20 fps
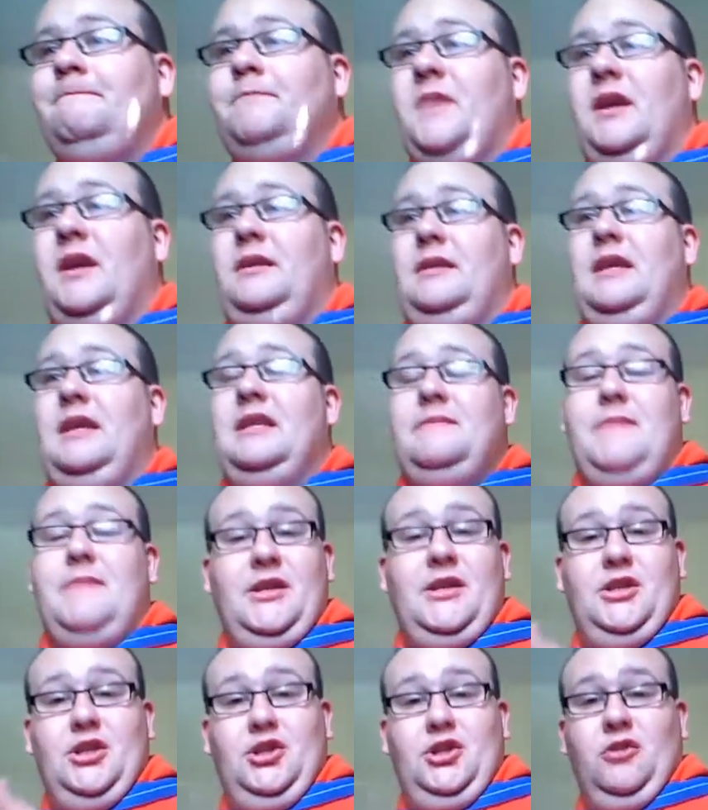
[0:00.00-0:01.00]
Like these
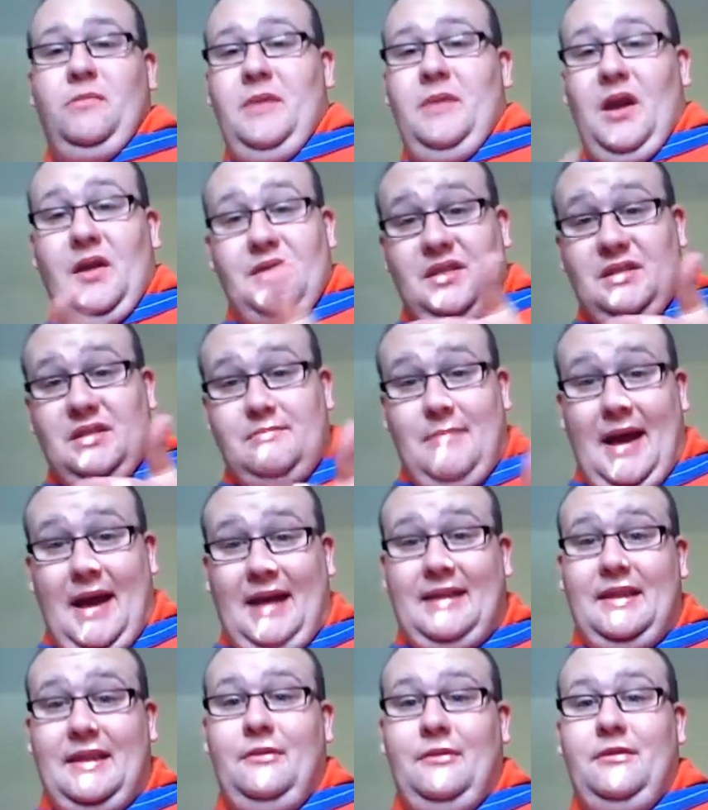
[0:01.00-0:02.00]
matches should be on
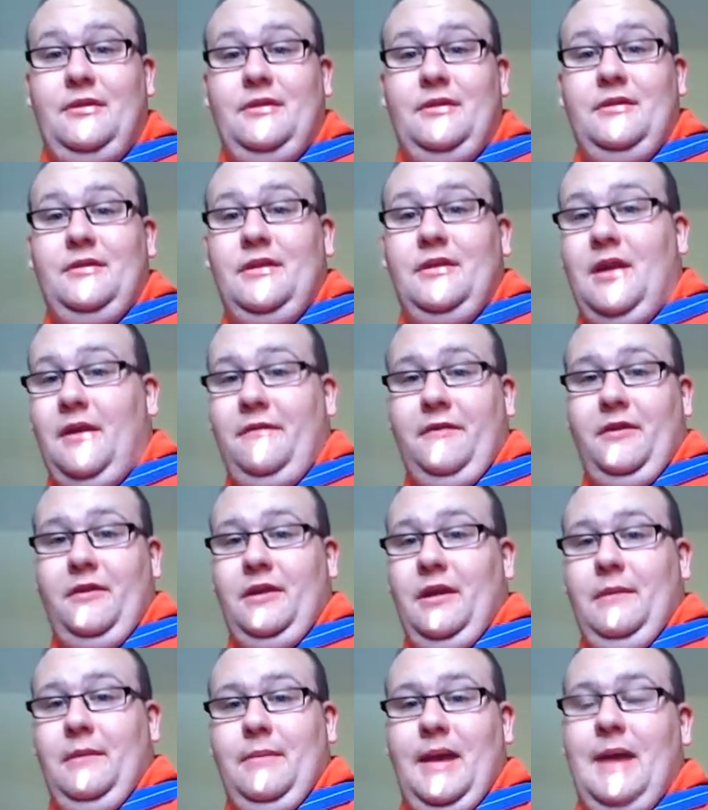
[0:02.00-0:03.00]
SmackDown, not
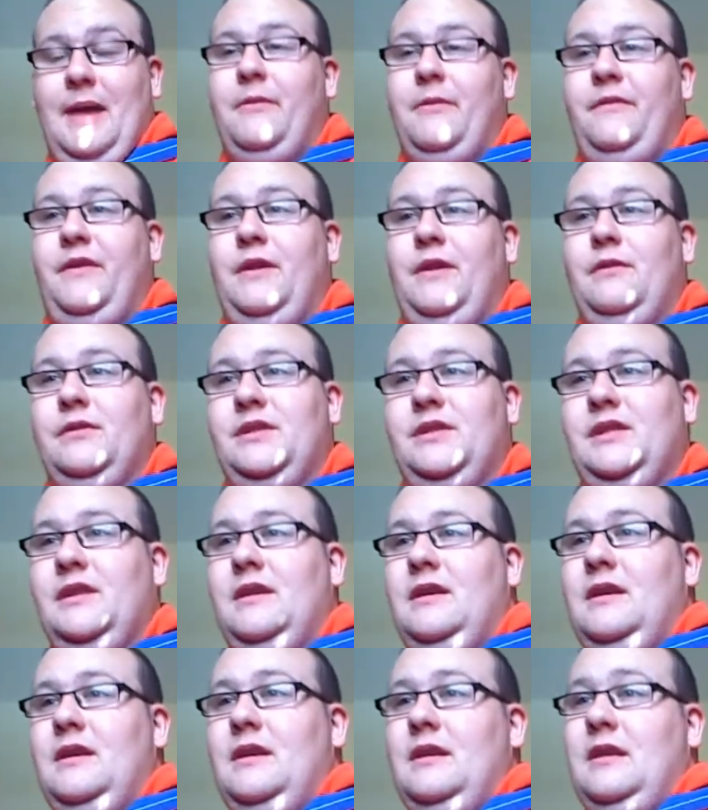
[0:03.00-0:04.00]
fucking pay per views.
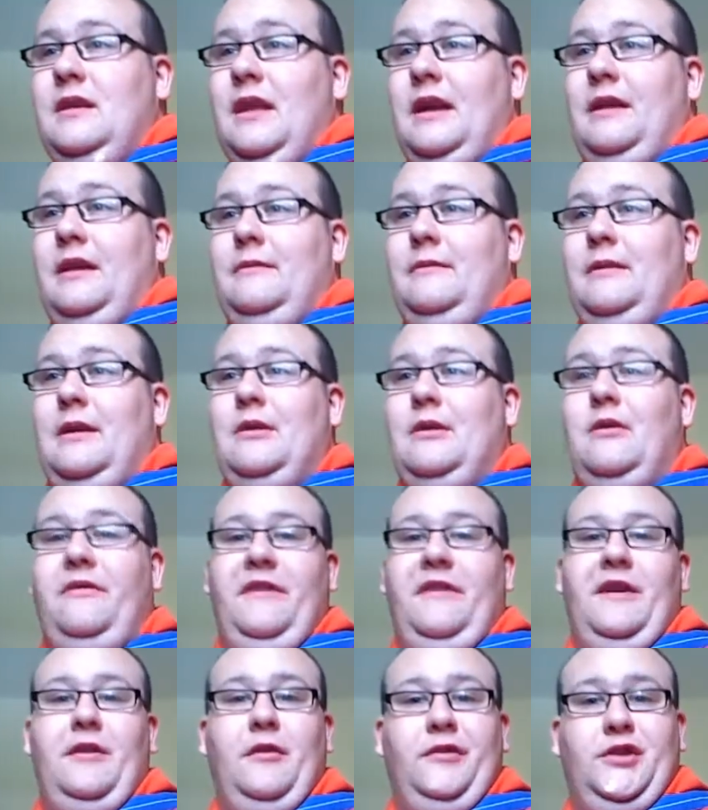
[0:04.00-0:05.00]
Like I know,
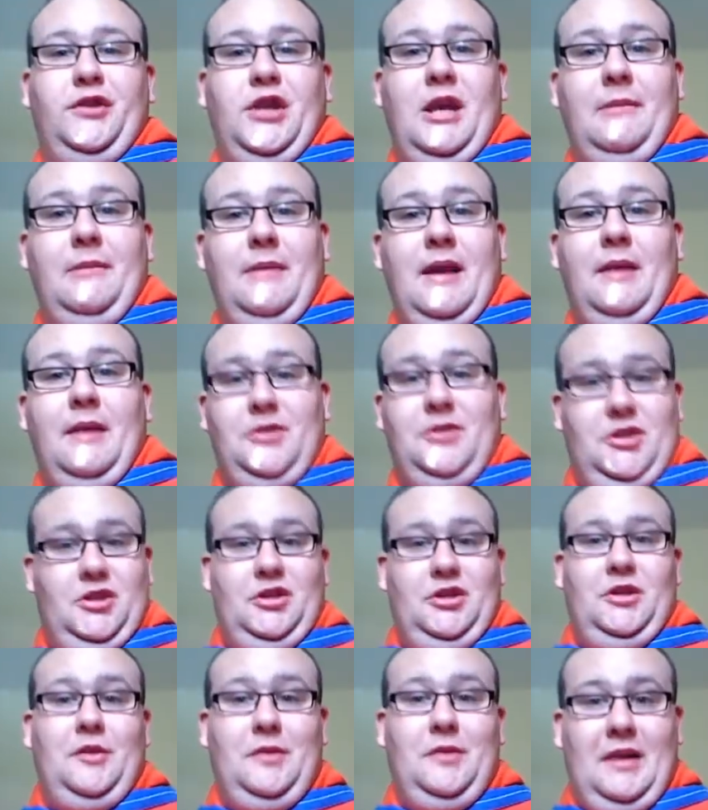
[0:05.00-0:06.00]
fair enough. JBL was
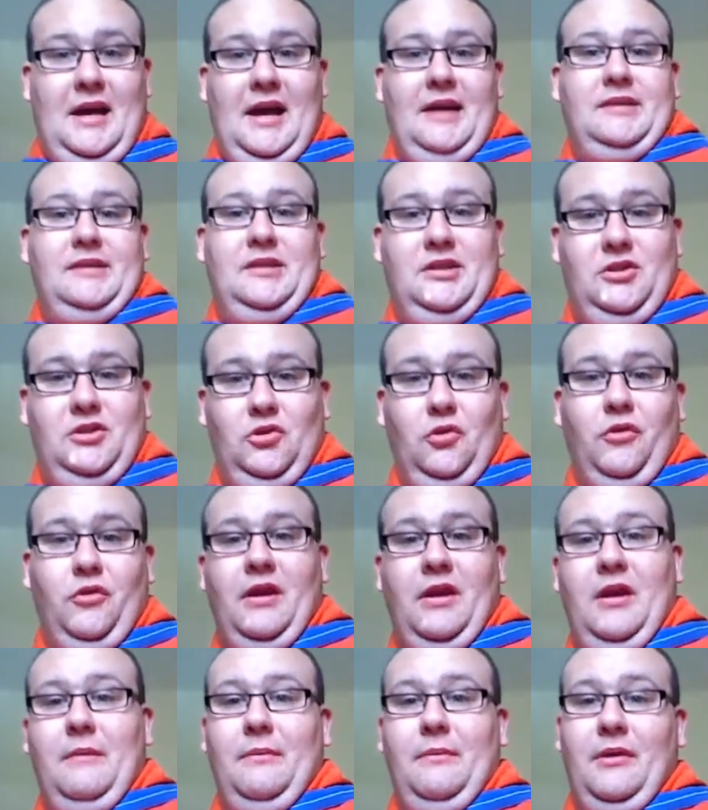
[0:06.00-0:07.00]
just doing it as a
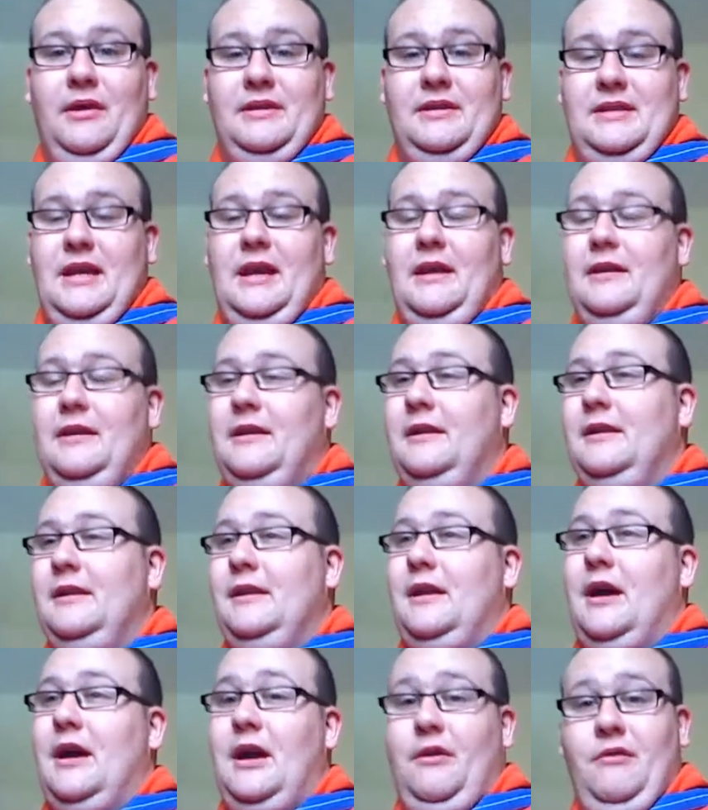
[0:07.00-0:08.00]
storyline, but I say
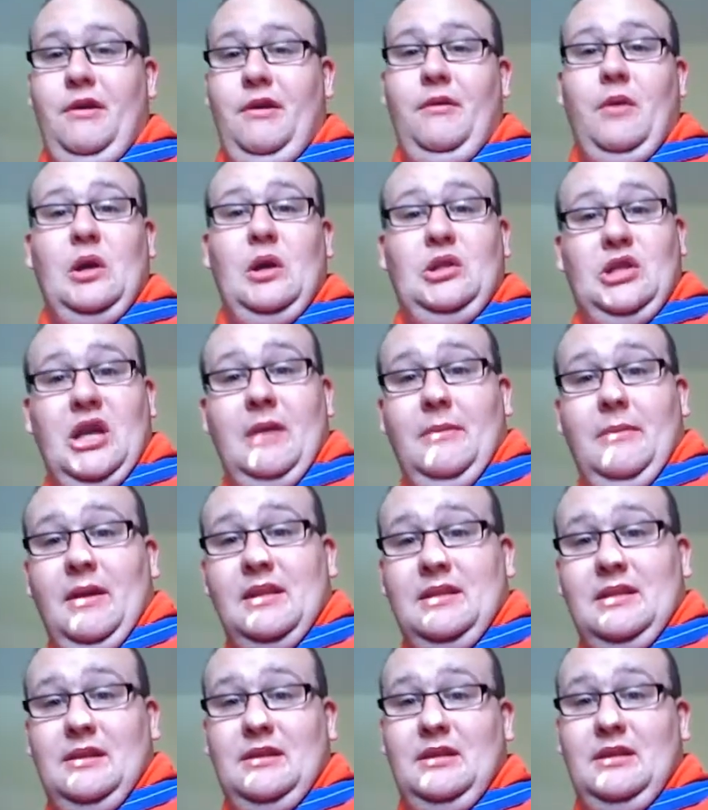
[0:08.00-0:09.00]
I agree with what
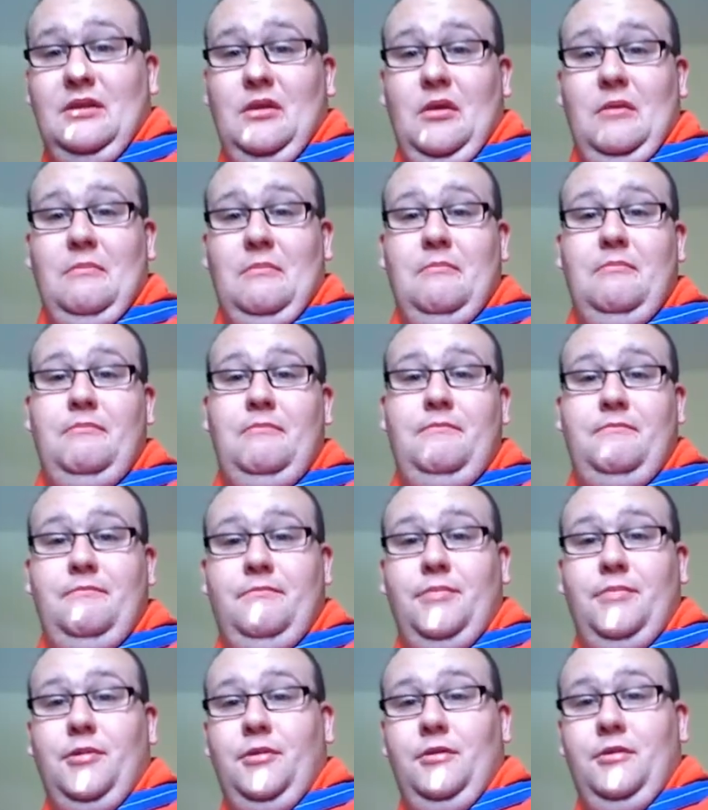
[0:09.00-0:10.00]
JBL says. Oh,
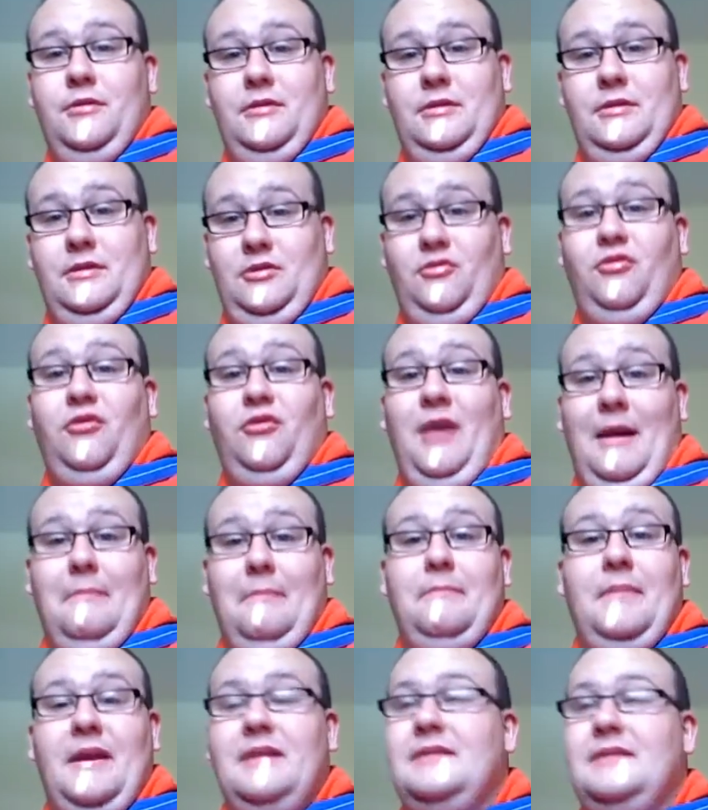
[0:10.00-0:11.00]
but
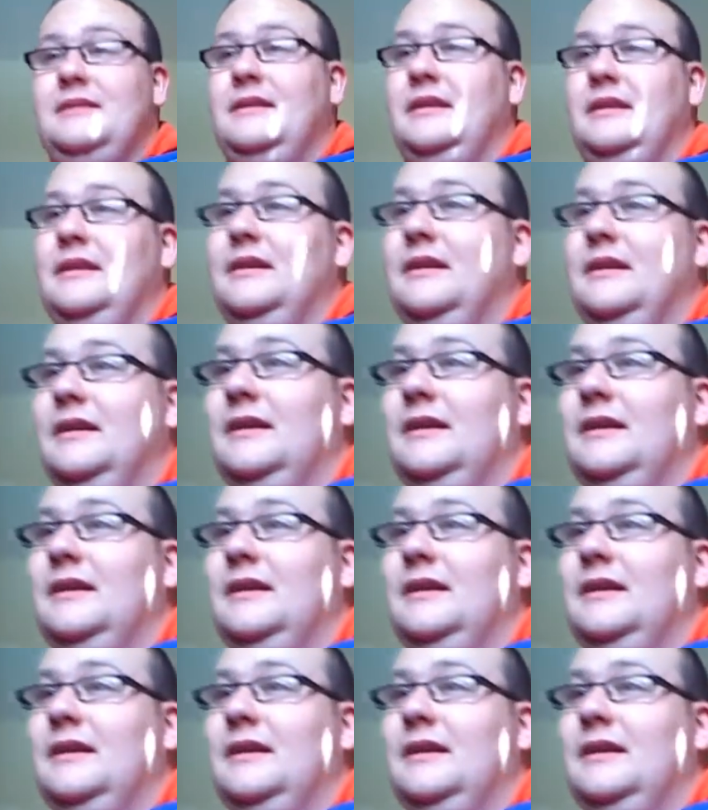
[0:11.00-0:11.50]
crap, basically.